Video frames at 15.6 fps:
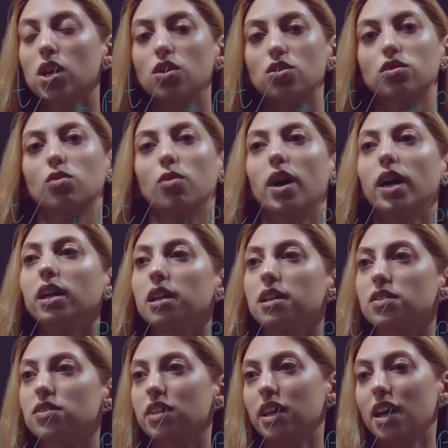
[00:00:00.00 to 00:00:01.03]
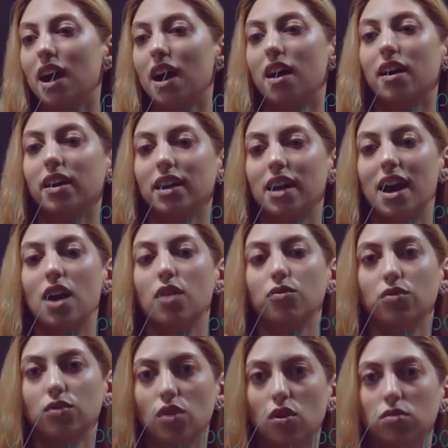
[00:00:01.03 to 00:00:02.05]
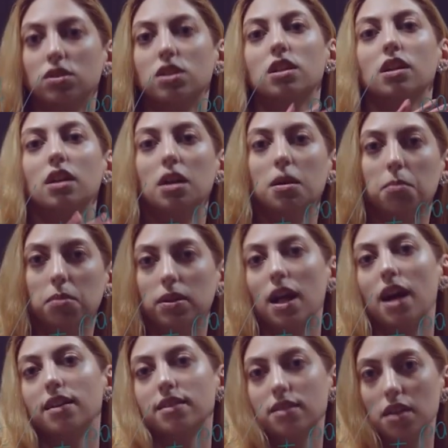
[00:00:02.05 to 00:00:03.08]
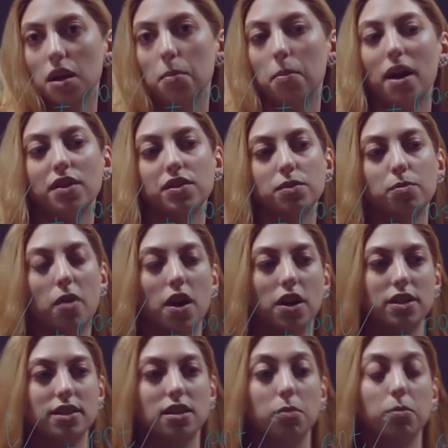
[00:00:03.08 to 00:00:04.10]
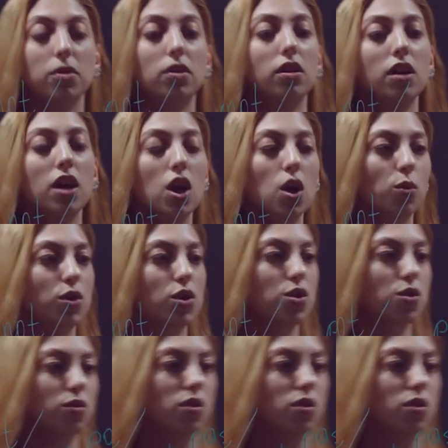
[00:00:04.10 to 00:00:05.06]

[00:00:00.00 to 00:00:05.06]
So I can say I have not plus past participle, which you